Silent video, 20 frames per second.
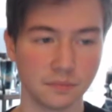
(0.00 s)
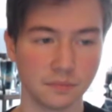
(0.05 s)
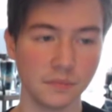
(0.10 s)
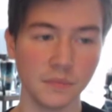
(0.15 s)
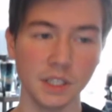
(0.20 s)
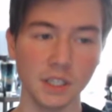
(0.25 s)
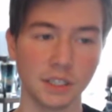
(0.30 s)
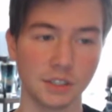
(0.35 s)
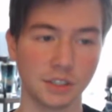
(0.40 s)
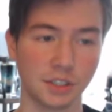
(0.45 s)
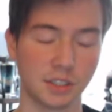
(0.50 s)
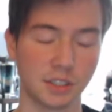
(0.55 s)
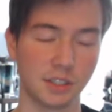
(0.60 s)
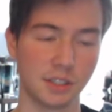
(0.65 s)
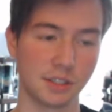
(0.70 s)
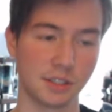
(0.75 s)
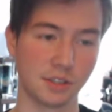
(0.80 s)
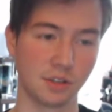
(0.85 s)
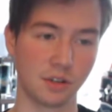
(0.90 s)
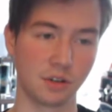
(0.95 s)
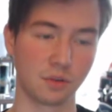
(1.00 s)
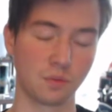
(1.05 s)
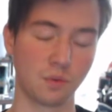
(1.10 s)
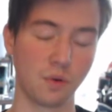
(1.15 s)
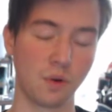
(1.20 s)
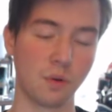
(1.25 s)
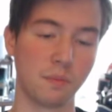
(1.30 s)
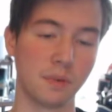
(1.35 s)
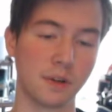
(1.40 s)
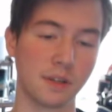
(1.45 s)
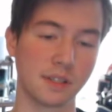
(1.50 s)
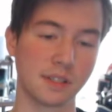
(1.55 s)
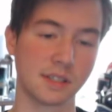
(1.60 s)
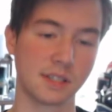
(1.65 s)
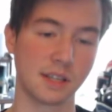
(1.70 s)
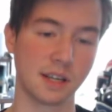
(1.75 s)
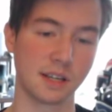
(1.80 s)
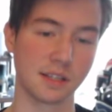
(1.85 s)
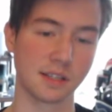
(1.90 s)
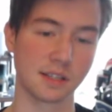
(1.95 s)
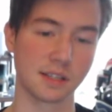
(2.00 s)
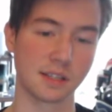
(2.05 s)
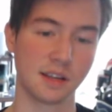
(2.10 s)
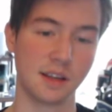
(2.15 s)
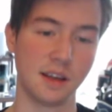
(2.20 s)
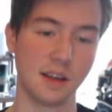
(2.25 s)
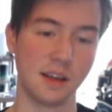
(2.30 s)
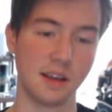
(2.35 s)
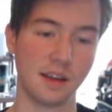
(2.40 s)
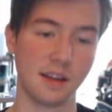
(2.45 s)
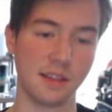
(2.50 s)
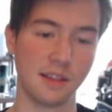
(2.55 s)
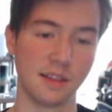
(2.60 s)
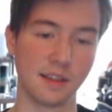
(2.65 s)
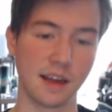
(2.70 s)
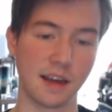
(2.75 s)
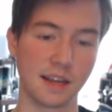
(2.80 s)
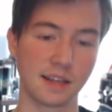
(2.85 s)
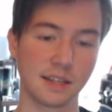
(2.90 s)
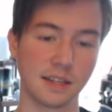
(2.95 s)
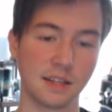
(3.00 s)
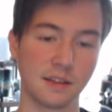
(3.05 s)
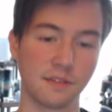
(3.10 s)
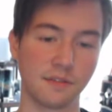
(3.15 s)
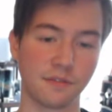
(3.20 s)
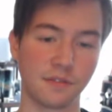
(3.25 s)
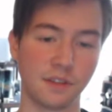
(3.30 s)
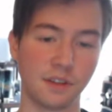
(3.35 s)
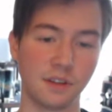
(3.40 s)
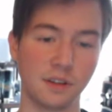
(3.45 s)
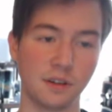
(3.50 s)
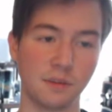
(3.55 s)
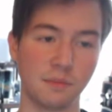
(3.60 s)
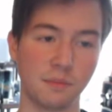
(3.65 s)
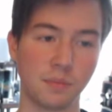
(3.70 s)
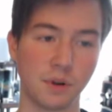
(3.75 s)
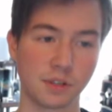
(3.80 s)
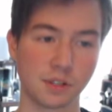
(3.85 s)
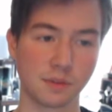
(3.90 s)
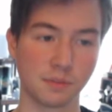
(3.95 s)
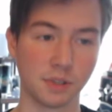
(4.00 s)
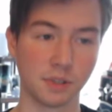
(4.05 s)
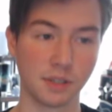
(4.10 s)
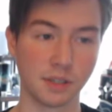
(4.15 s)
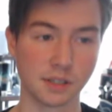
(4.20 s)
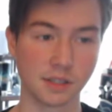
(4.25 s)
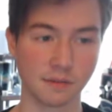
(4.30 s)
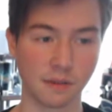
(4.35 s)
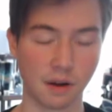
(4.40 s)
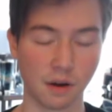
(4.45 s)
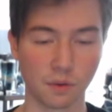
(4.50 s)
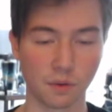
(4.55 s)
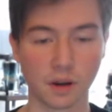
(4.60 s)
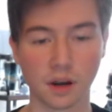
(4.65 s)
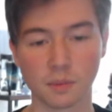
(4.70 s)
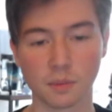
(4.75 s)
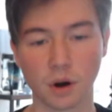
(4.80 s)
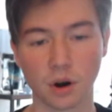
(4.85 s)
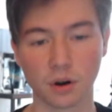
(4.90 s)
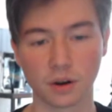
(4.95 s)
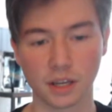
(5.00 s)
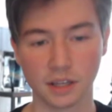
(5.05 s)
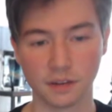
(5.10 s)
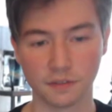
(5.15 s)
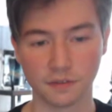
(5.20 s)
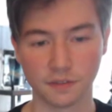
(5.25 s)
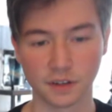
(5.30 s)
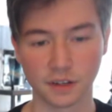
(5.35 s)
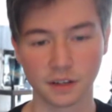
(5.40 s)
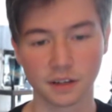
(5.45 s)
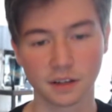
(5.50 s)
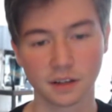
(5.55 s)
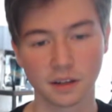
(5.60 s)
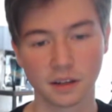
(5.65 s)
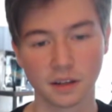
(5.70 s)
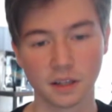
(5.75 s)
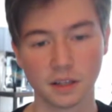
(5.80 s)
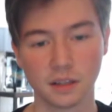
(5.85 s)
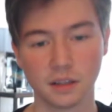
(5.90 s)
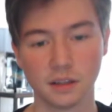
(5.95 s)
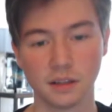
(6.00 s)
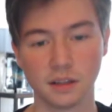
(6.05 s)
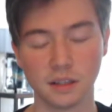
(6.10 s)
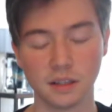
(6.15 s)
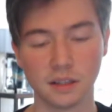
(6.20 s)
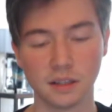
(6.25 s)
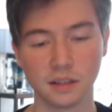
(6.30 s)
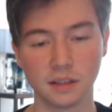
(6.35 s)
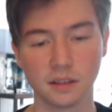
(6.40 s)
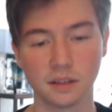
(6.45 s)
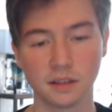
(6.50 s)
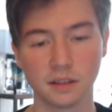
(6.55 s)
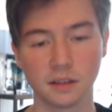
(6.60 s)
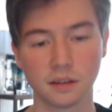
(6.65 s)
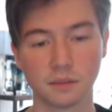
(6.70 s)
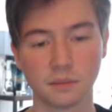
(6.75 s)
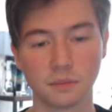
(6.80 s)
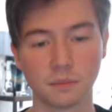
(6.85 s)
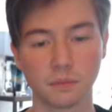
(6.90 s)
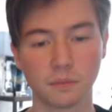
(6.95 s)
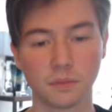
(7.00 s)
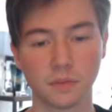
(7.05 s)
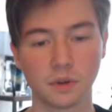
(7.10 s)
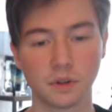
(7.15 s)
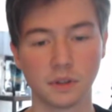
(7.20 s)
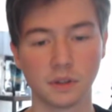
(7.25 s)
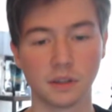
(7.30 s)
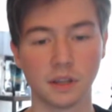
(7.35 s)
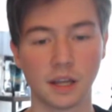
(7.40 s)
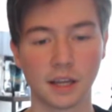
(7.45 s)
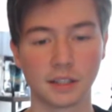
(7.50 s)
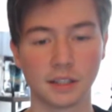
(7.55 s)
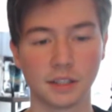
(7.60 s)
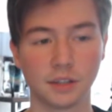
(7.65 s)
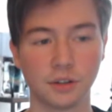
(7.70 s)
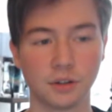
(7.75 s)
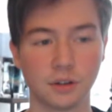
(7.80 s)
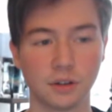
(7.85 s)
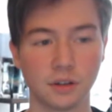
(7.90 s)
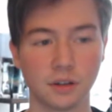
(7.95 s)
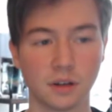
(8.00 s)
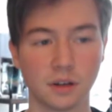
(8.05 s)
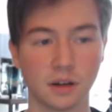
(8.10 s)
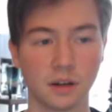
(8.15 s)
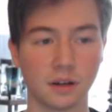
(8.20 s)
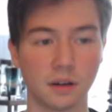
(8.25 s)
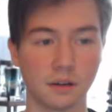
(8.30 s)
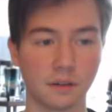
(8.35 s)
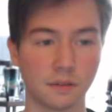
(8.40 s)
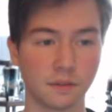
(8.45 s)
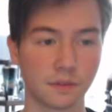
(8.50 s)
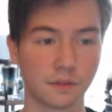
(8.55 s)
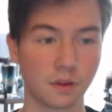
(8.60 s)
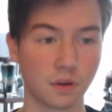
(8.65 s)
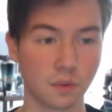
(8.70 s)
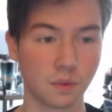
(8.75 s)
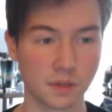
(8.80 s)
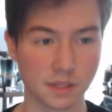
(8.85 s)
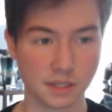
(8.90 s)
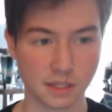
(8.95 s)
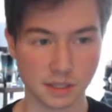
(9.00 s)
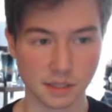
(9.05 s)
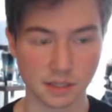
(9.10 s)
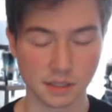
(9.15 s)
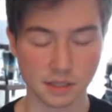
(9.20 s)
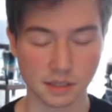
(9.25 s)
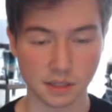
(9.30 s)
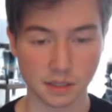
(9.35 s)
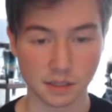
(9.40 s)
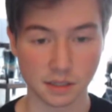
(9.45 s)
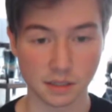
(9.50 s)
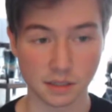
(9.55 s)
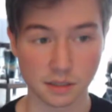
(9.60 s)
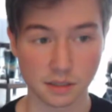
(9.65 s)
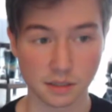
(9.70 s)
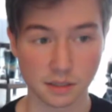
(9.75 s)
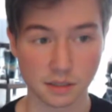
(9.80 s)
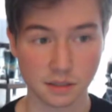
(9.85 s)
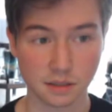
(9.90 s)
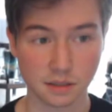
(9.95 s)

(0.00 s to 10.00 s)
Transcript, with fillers: basically, it's a long quote, but it says that if the possibilities of outcome are infinite, the likelihood of coincidence is